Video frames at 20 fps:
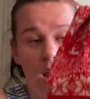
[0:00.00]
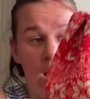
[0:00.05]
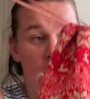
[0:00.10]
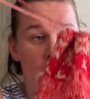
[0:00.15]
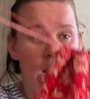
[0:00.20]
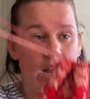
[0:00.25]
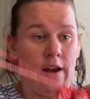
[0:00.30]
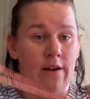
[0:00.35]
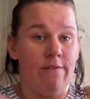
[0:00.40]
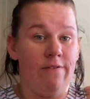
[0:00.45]

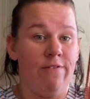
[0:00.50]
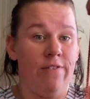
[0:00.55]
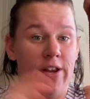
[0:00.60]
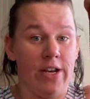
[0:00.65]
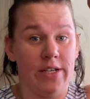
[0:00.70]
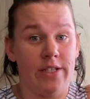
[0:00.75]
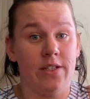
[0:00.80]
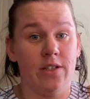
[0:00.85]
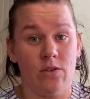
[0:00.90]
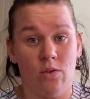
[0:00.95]
and it
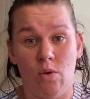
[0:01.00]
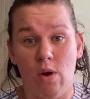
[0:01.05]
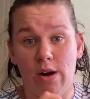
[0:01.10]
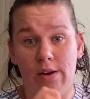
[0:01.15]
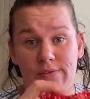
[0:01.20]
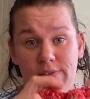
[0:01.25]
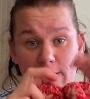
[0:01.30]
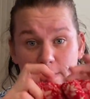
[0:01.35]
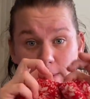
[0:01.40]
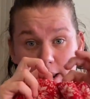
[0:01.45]
fits quite a
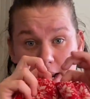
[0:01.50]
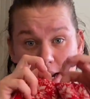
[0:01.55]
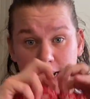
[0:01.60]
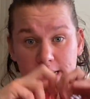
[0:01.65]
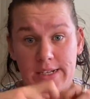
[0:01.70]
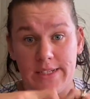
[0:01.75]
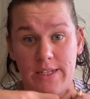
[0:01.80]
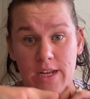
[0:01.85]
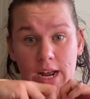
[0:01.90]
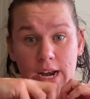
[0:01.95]
fair bit
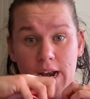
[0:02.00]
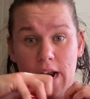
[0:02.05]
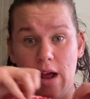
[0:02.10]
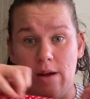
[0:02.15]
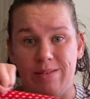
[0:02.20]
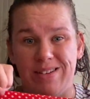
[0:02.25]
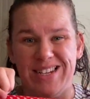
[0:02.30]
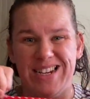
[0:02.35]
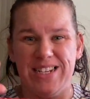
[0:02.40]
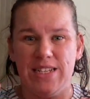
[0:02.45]
inside it. I
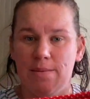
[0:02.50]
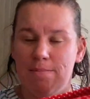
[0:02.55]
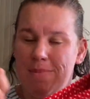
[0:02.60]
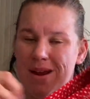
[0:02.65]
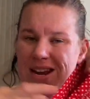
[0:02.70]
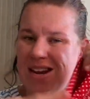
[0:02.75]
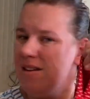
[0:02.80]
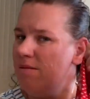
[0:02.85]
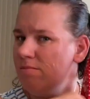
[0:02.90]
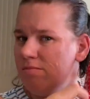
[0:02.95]
would say it's a
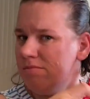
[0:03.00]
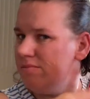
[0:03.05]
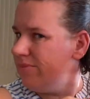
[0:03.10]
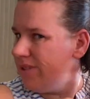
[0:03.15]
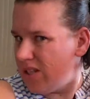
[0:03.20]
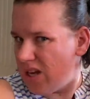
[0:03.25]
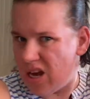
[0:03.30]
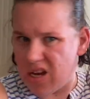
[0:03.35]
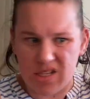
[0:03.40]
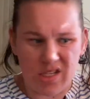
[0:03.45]
medium
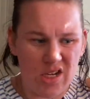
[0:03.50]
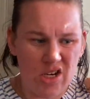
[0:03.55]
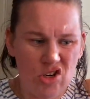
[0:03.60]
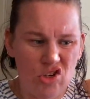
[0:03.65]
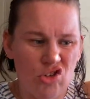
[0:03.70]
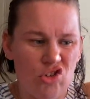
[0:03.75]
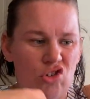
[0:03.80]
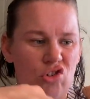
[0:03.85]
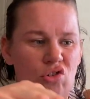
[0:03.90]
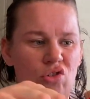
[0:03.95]

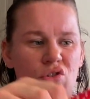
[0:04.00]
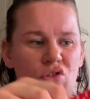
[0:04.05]
size-ish,